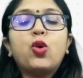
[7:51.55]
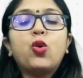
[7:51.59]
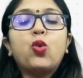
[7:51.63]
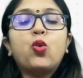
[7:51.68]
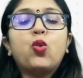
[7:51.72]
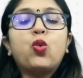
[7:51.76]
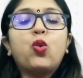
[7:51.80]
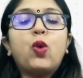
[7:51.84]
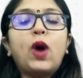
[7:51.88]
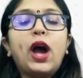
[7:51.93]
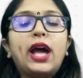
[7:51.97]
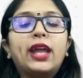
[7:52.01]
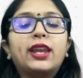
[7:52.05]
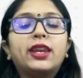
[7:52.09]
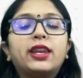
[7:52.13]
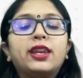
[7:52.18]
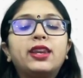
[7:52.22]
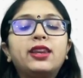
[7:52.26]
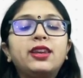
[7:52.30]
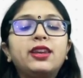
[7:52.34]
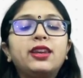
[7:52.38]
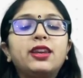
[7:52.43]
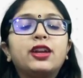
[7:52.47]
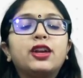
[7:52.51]

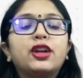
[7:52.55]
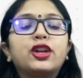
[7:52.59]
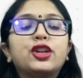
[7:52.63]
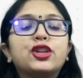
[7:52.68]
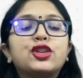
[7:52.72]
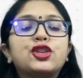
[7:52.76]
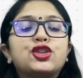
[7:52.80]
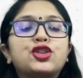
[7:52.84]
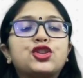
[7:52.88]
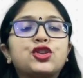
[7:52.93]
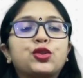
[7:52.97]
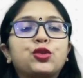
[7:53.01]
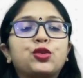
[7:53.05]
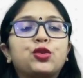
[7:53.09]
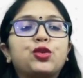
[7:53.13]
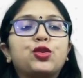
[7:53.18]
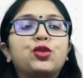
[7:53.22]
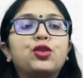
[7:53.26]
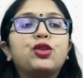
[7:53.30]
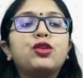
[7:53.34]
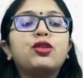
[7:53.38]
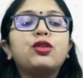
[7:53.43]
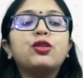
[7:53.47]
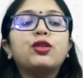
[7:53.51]
1,
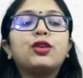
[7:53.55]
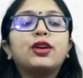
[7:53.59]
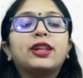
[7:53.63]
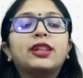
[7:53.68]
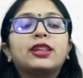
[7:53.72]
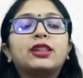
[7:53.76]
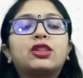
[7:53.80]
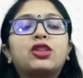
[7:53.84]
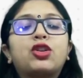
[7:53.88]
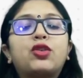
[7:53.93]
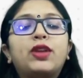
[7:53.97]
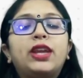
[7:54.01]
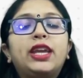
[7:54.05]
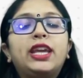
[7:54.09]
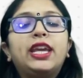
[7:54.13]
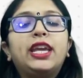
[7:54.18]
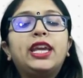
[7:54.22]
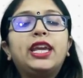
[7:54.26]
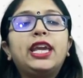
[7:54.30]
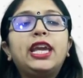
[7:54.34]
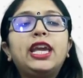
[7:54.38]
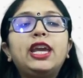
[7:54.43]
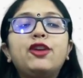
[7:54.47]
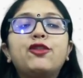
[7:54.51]
2,
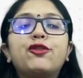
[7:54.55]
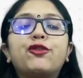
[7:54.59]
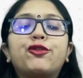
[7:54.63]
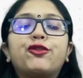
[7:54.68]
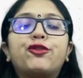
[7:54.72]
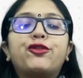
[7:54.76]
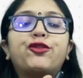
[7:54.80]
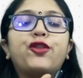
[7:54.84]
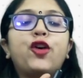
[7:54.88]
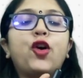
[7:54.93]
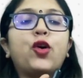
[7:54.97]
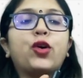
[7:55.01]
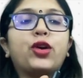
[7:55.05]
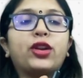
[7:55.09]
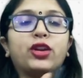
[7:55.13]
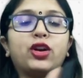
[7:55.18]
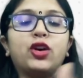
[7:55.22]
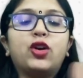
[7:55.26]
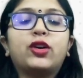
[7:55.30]
3, 4.